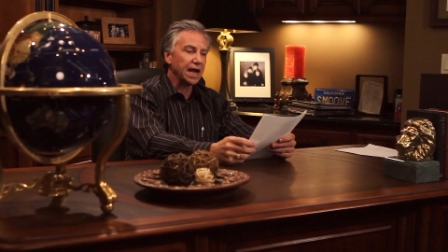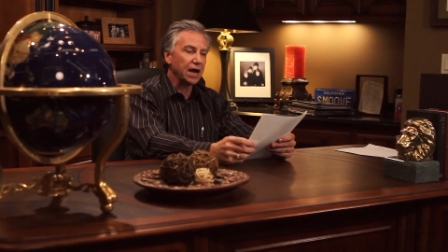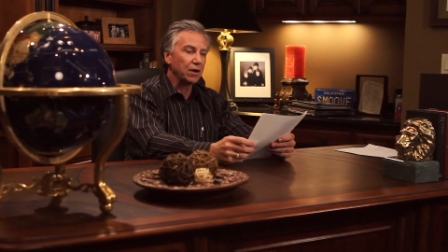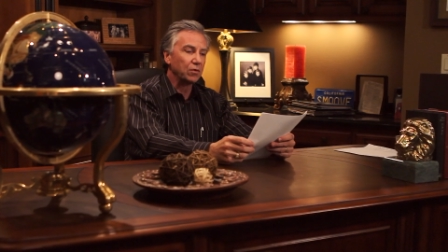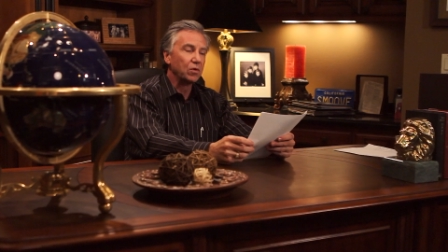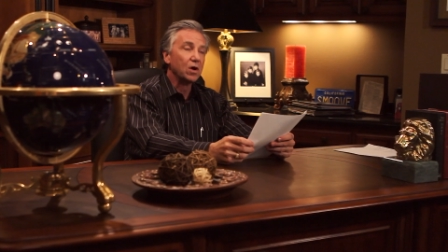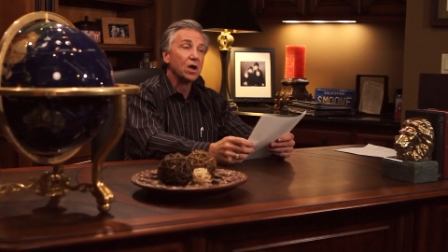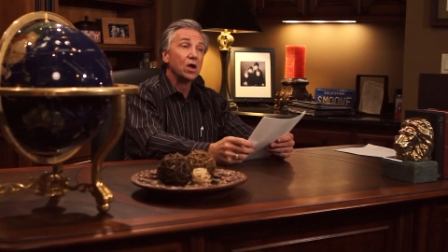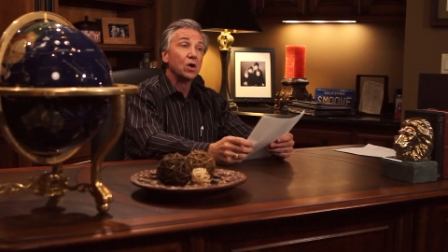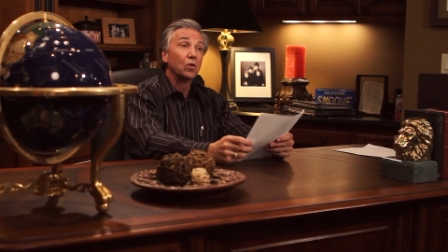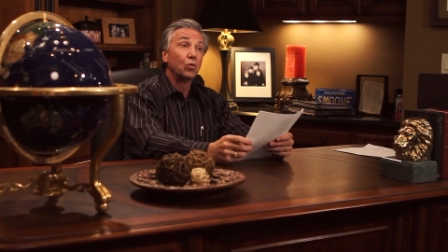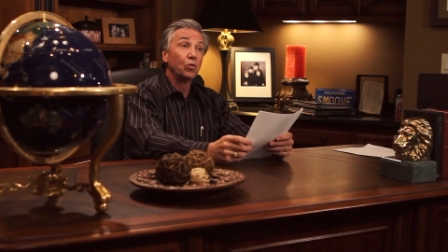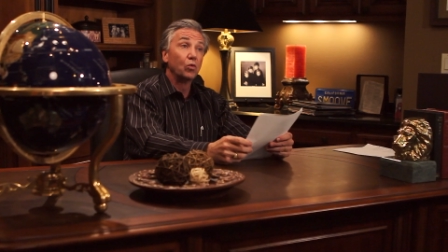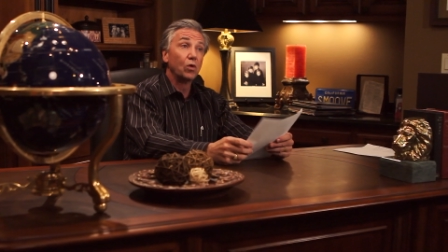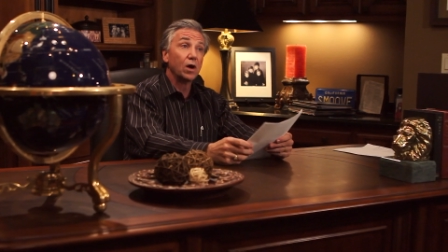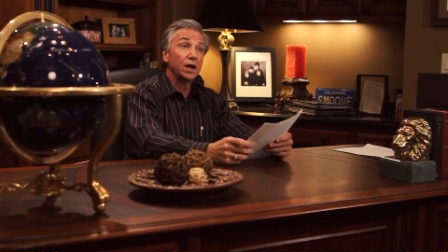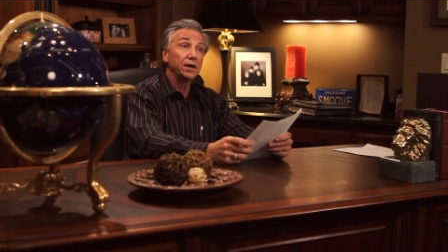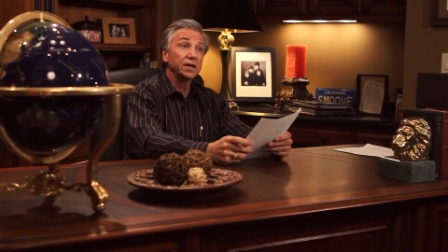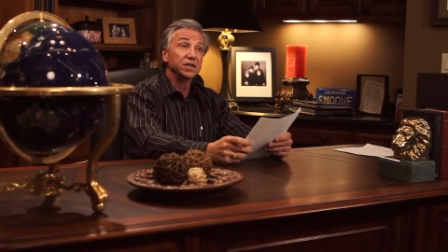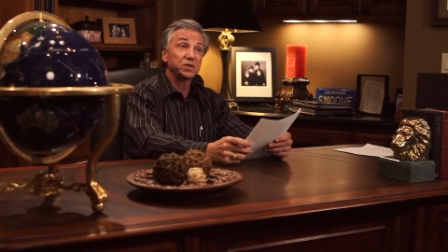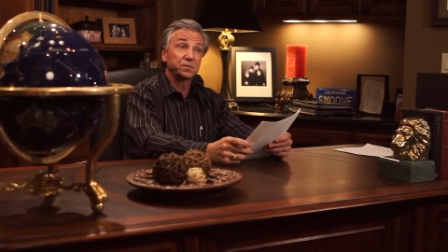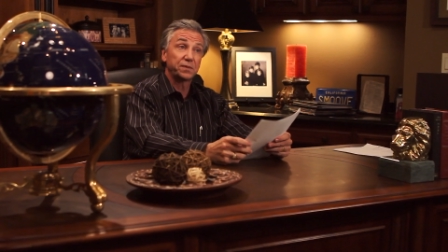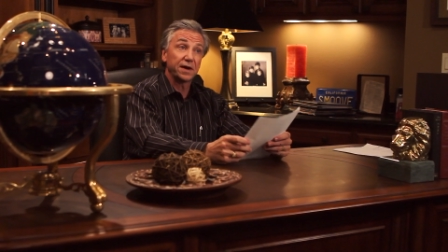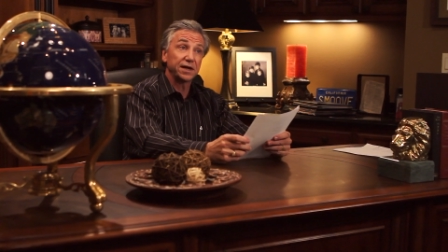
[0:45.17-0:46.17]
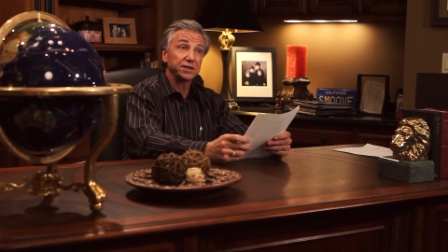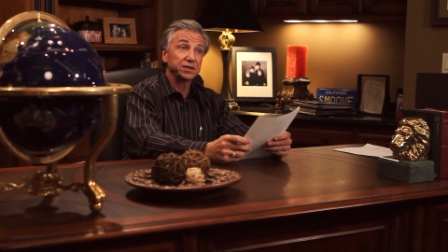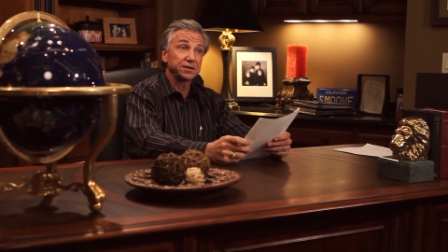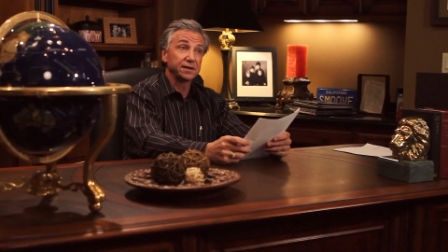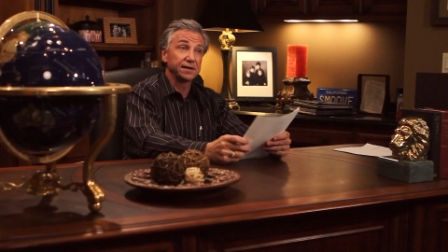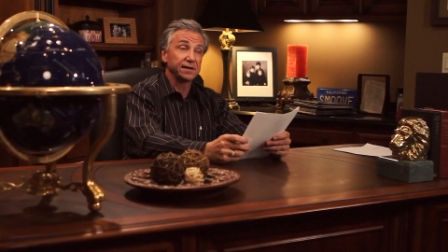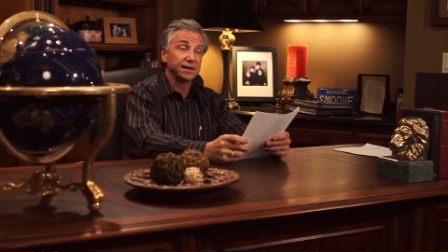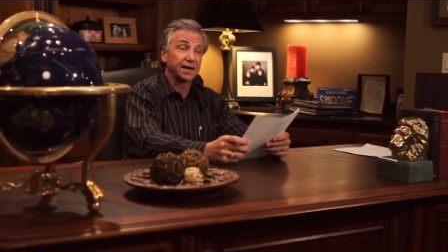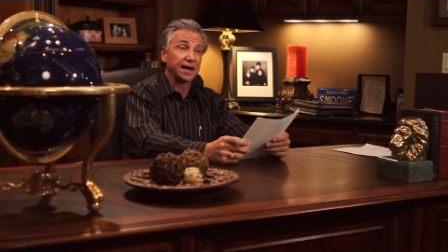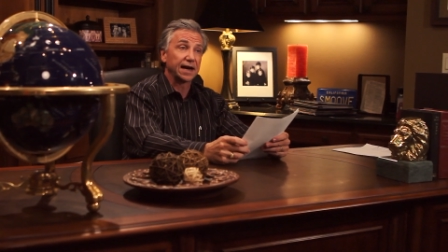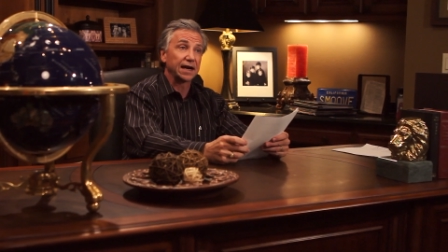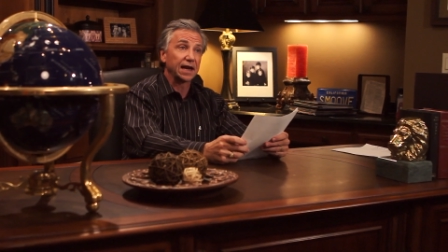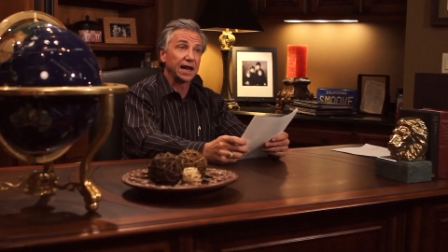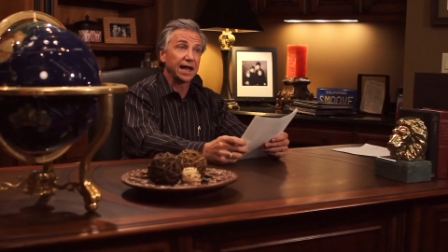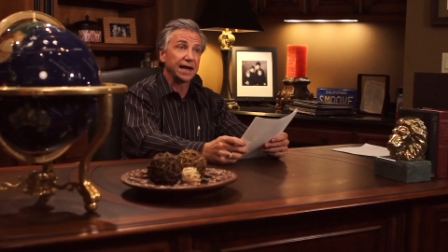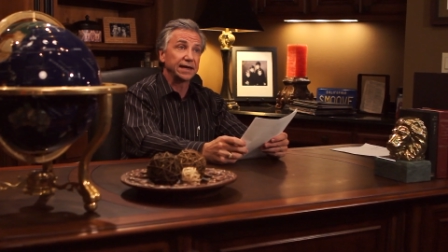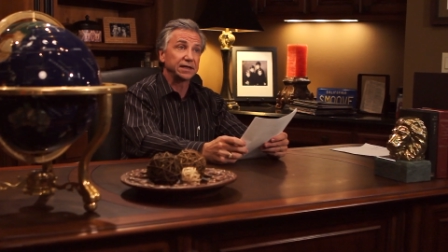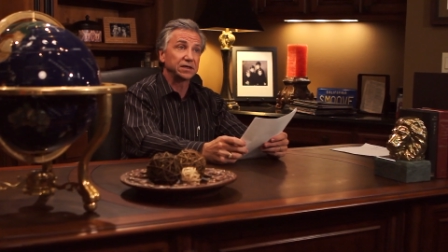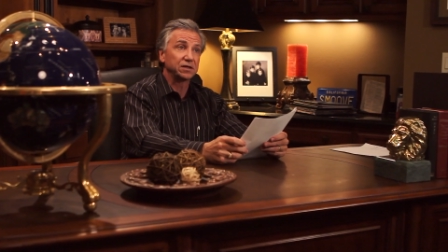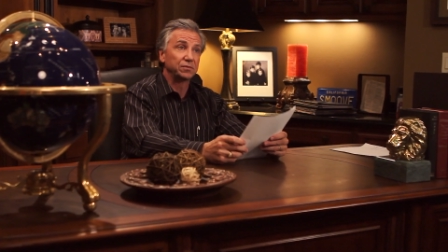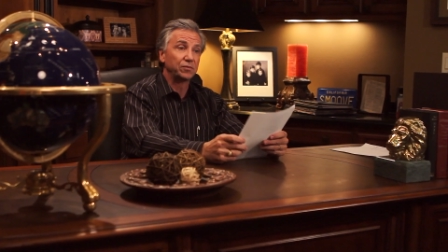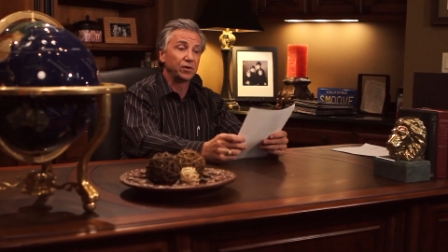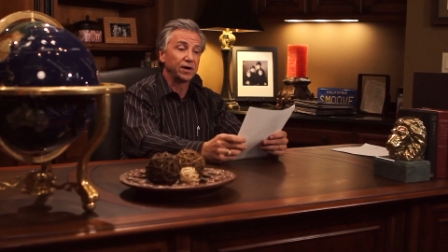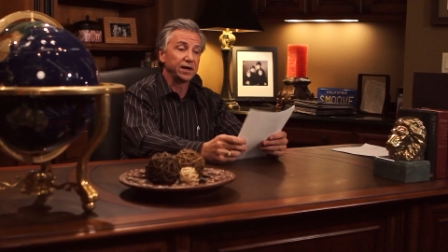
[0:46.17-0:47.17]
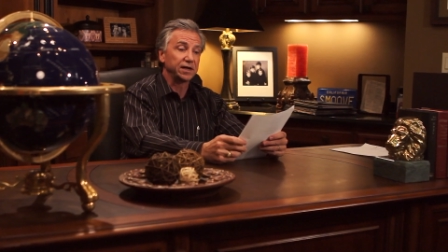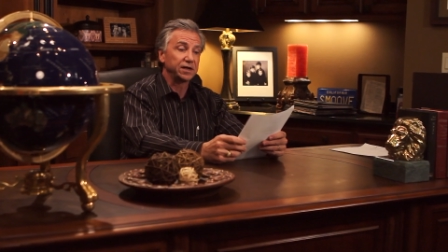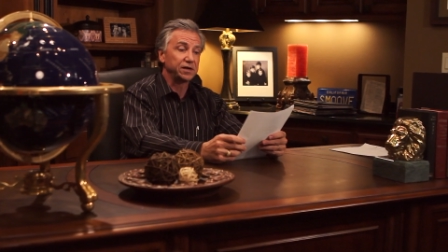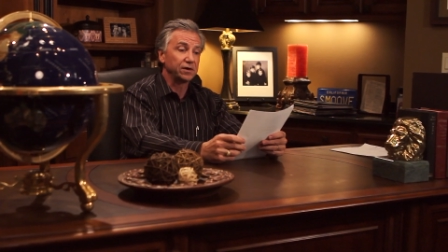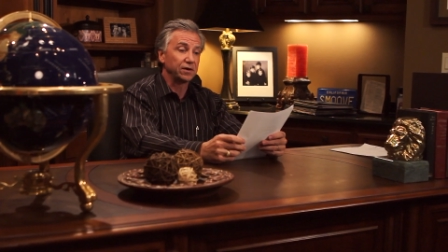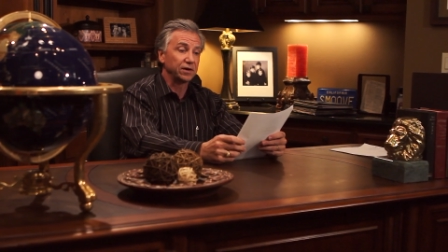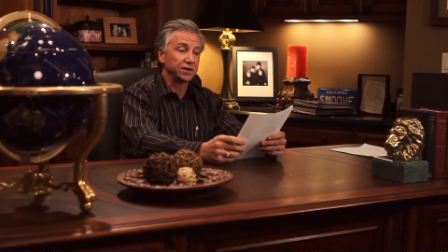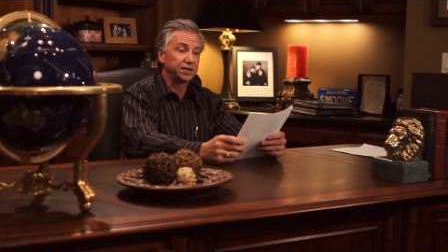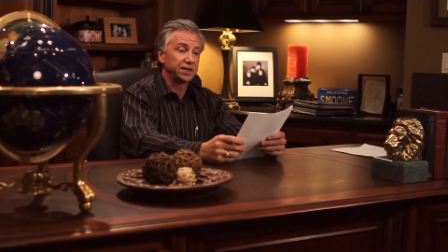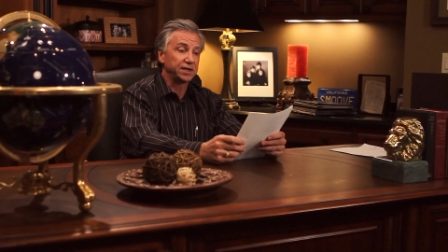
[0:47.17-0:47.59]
Now, one especially that I'd like to bring to your